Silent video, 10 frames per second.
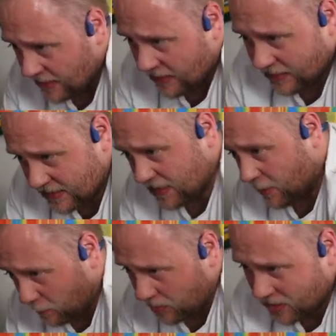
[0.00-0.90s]
Still
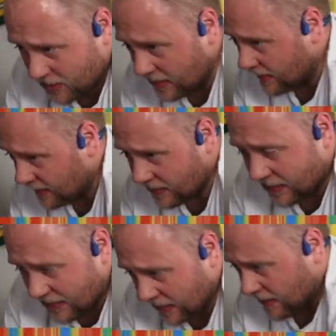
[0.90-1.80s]
pushing.
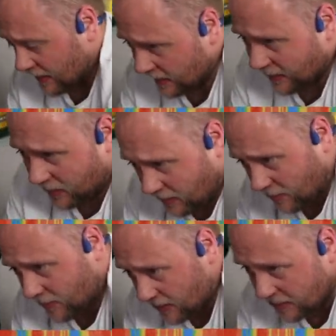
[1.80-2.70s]

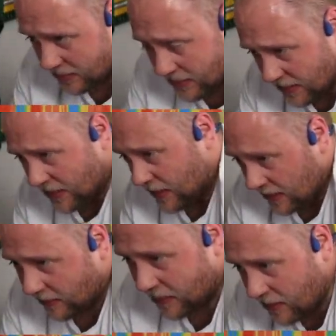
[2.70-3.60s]
Oh,
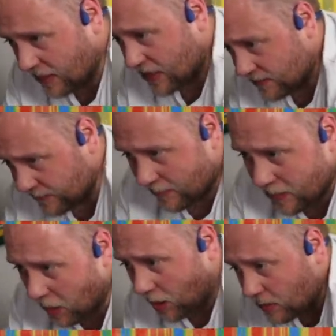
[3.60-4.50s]
it is very
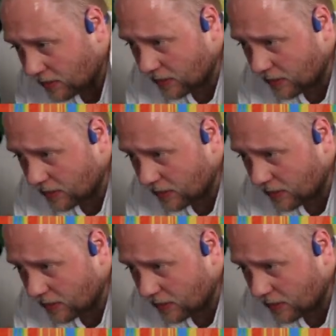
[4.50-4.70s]
hot.